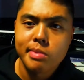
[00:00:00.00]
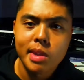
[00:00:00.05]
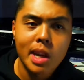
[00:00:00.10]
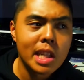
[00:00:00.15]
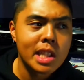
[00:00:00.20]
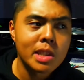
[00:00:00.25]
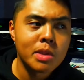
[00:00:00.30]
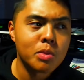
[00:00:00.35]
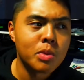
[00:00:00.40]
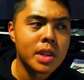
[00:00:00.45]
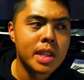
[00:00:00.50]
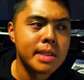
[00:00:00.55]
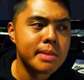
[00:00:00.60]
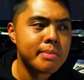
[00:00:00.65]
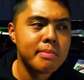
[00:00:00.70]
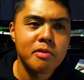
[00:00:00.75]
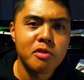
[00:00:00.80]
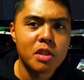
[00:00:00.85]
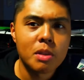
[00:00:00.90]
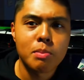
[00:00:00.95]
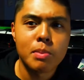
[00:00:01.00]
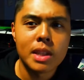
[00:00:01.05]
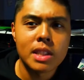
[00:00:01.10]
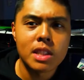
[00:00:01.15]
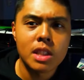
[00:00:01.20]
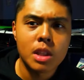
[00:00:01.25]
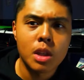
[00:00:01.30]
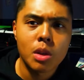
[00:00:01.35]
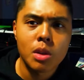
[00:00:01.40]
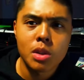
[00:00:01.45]
I just went from
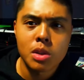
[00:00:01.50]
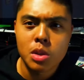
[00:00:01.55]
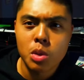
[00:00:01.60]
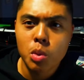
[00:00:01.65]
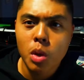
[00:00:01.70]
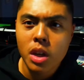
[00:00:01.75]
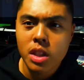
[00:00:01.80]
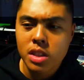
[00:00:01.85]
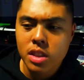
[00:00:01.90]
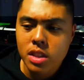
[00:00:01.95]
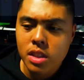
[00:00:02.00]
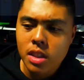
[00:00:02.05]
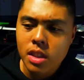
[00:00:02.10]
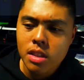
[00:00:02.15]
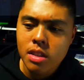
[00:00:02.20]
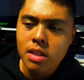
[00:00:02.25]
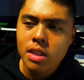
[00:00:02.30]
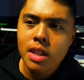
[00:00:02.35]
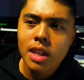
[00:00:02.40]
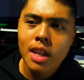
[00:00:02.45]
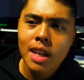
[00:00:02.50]
Pensacola to Washington